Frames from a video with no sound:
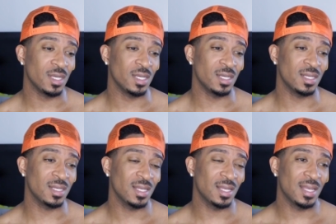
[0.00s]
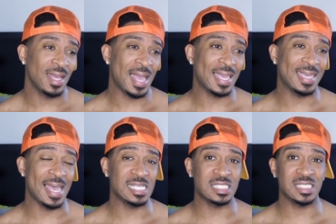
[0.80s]
Uh, I
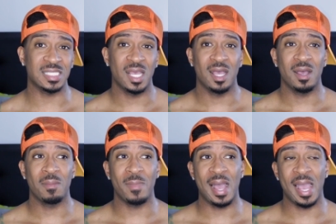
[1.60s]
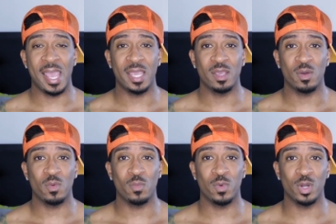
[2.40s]
guess my
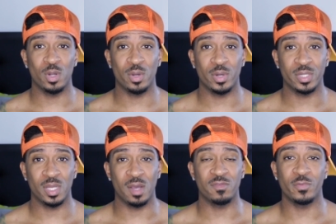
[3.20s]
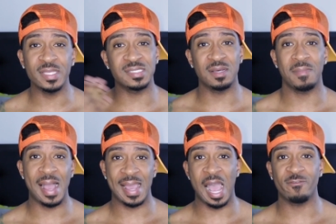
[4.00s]
word of wisdom,
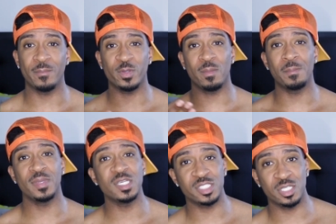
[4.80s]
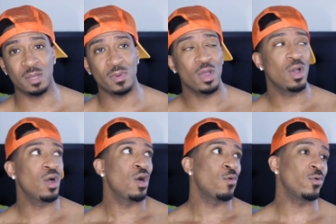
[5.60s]
my God, from your bishop
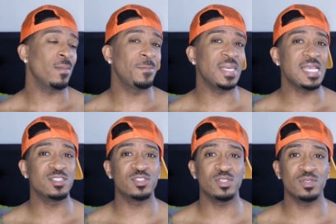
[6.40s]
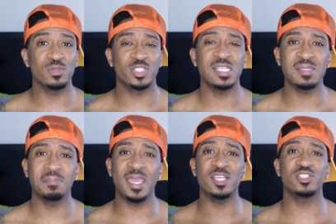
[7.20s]
would be to just
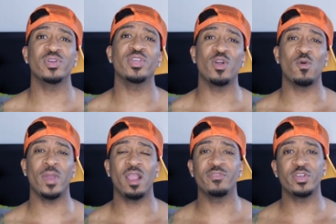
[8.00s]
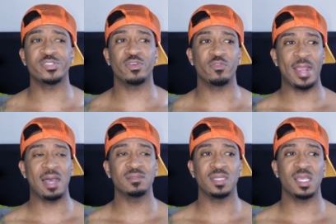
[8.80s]
make sure you're aware of your
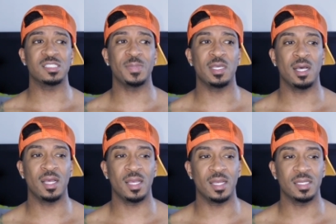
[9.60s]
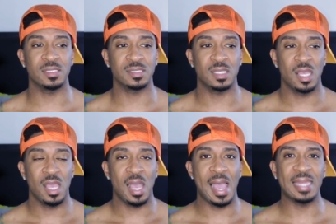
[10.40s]
surroundings because
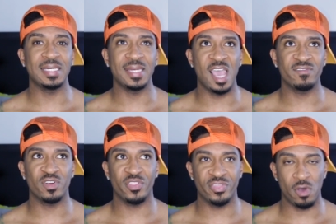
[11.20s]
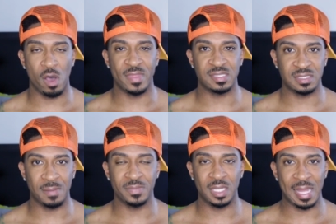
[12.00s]
I never thought that
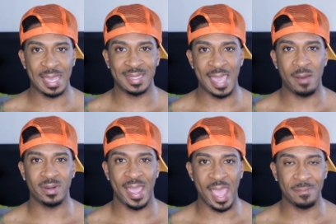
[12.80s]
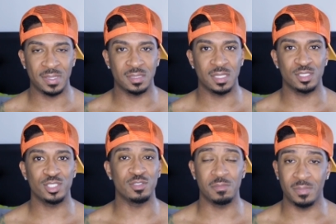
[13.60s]
something like that would happen
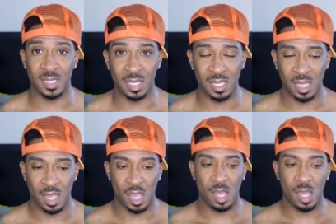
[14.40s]
to me,